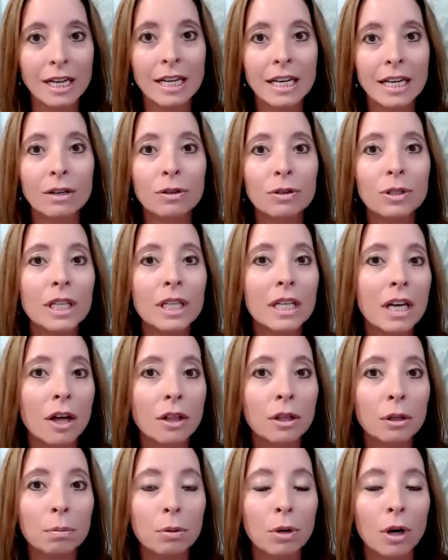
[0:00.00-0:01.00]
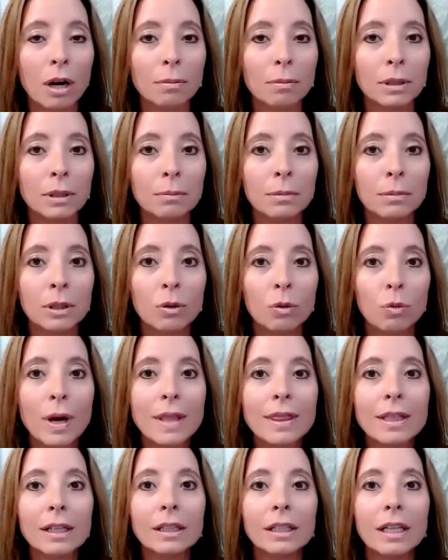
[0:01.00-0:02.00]
And here's the other problem.
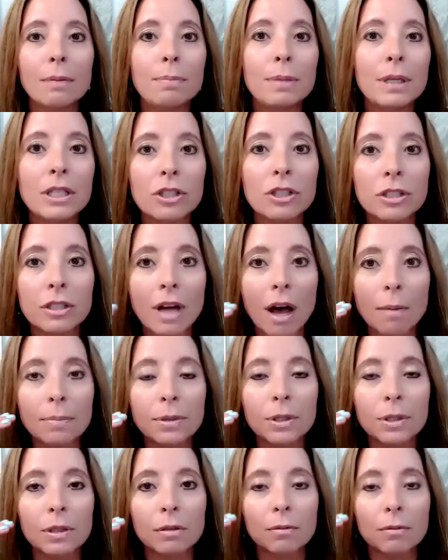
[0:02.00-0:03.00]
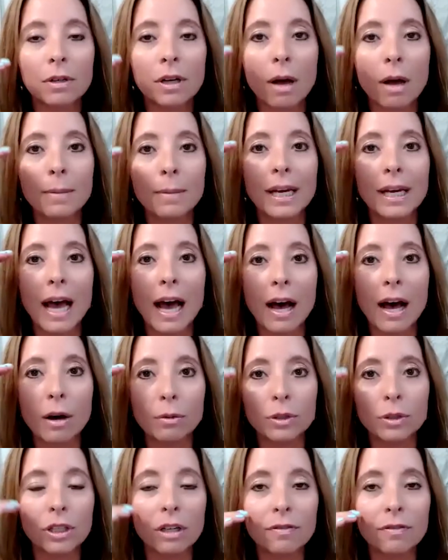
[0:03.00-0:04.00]
When the lipid stops coming
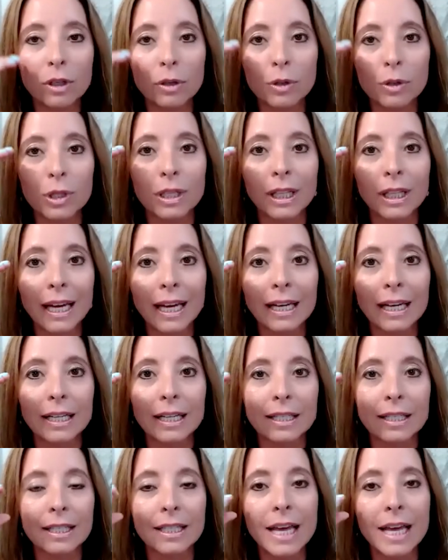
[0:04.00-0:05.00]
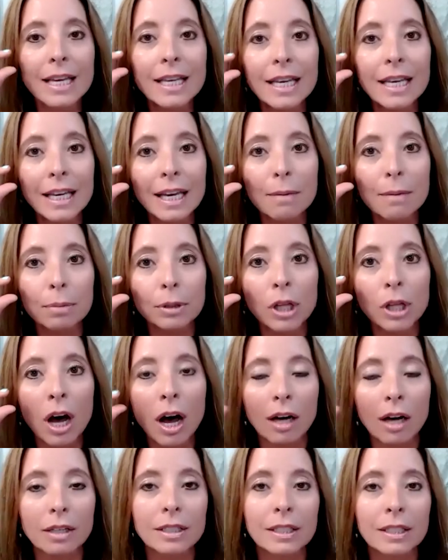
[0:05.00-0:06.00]
out of those glands, they can get
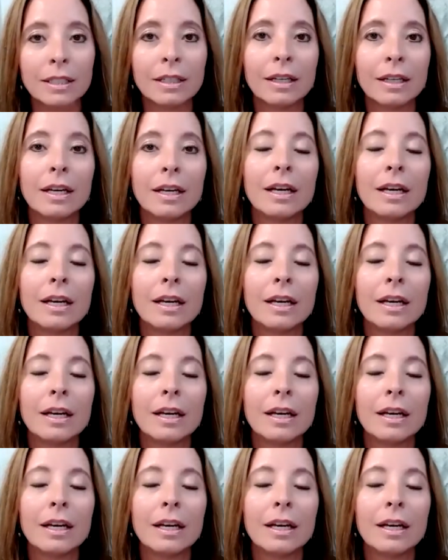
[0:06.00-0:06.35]
blocked.